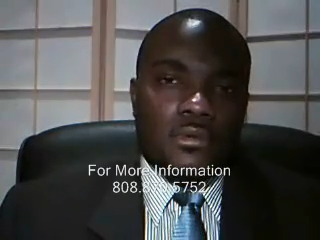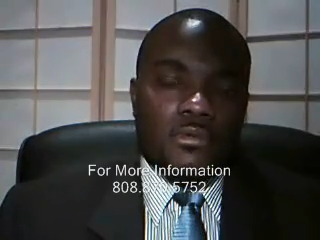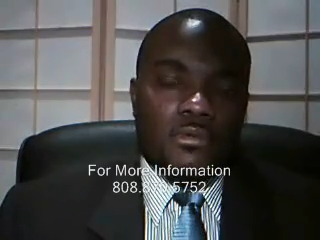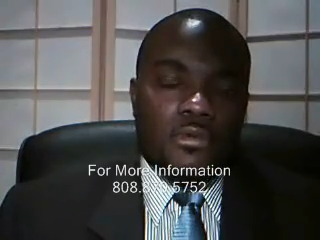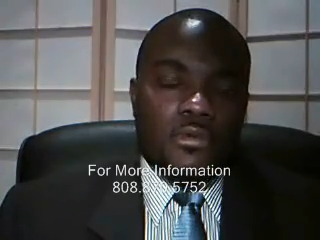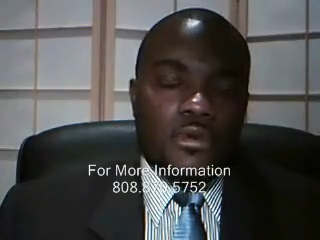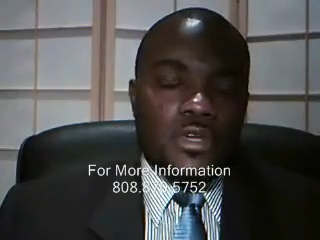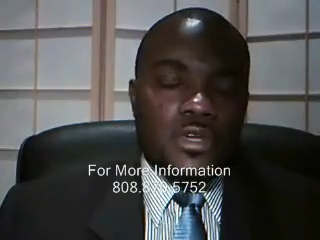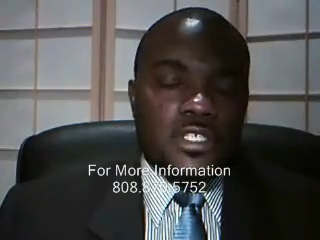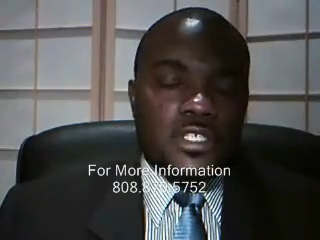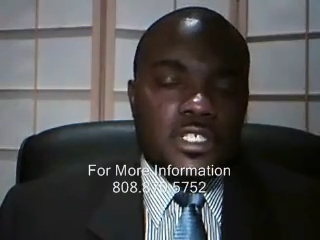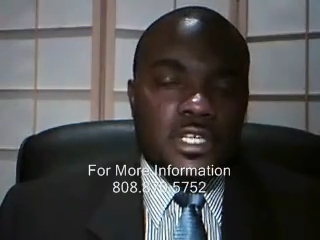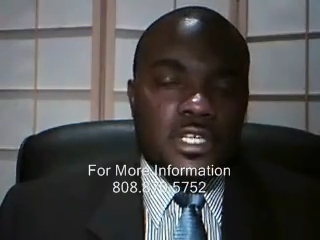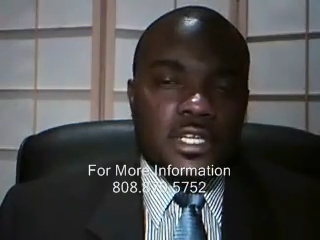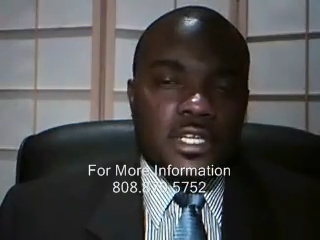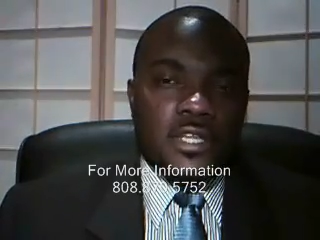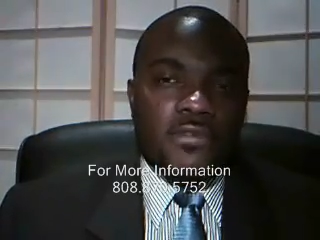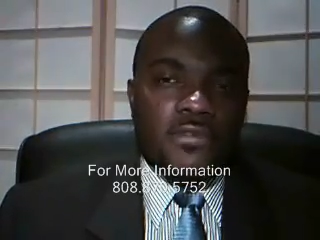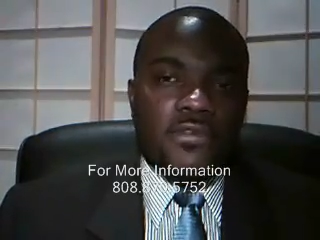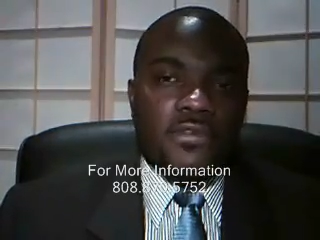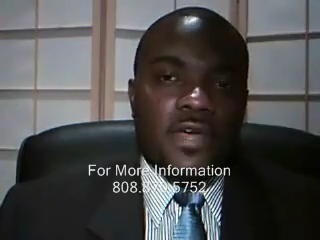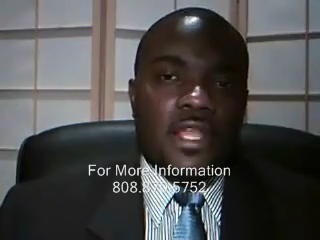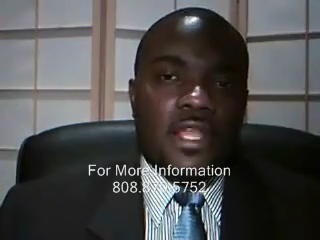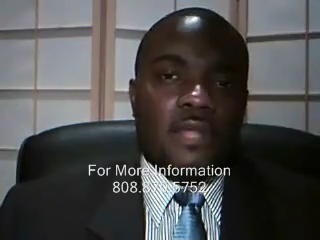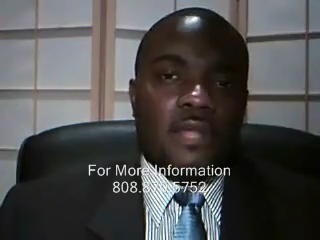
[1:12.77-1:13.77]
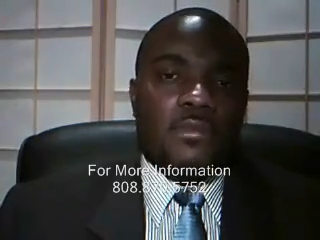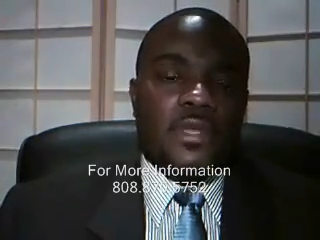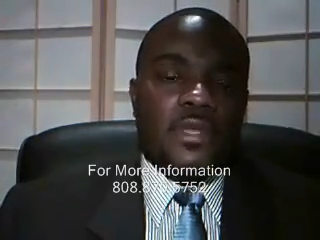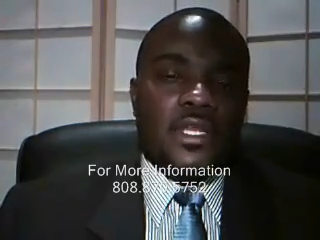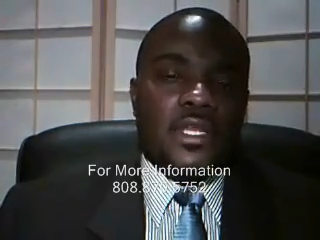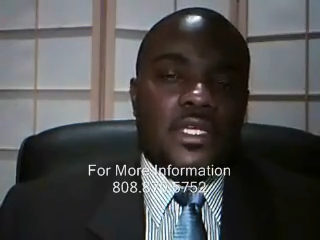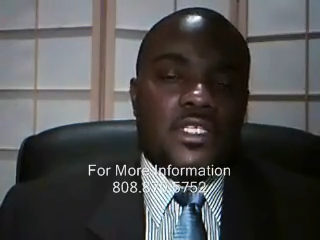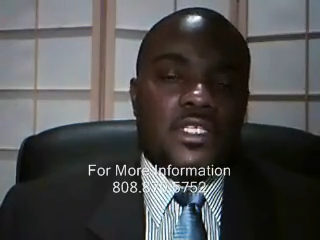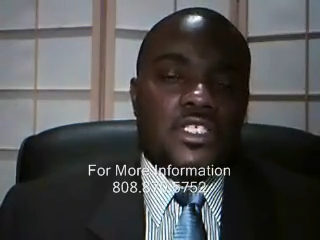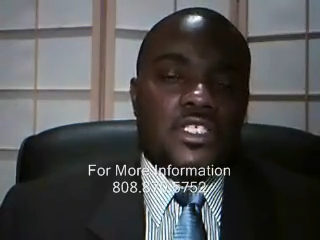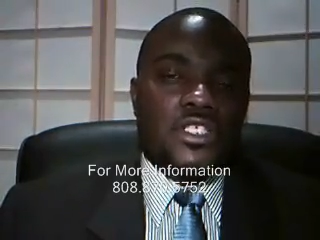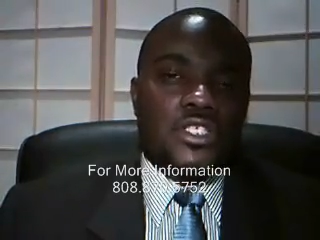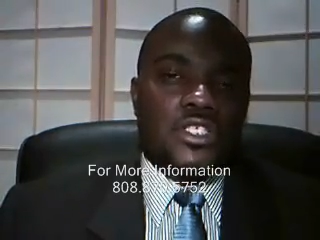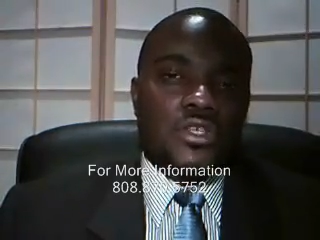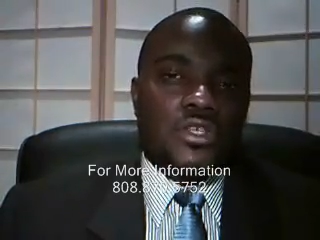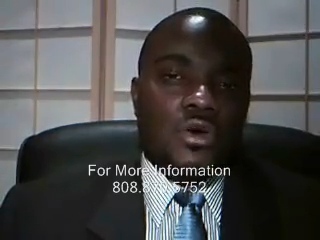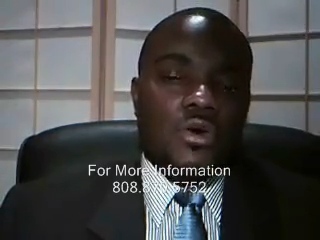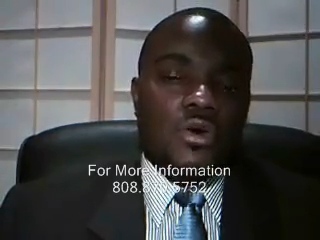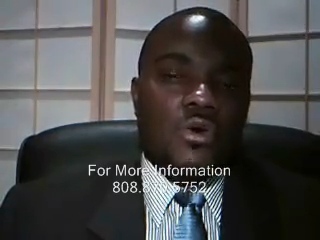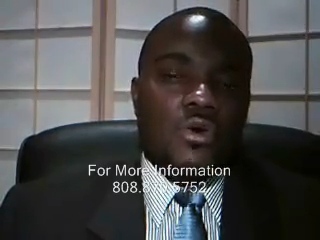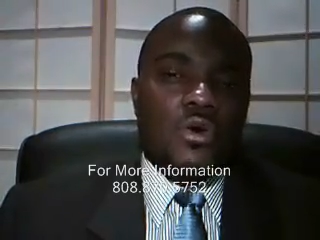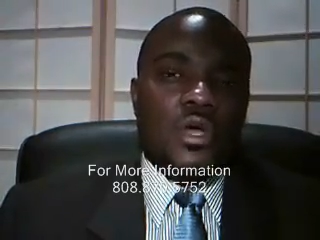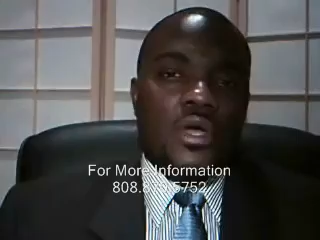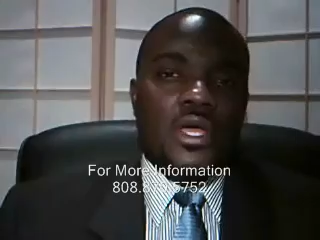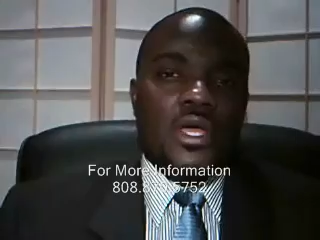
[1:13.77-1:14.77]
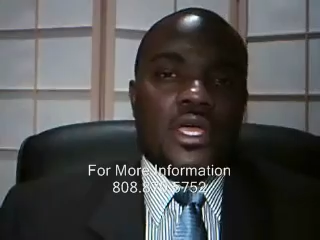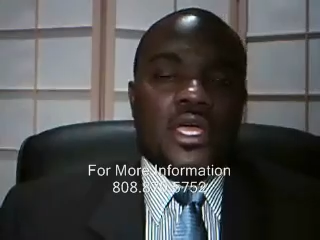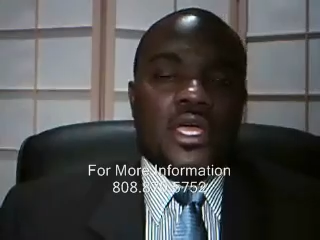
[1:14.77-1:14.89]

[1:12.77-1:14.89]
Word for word: Personal development is so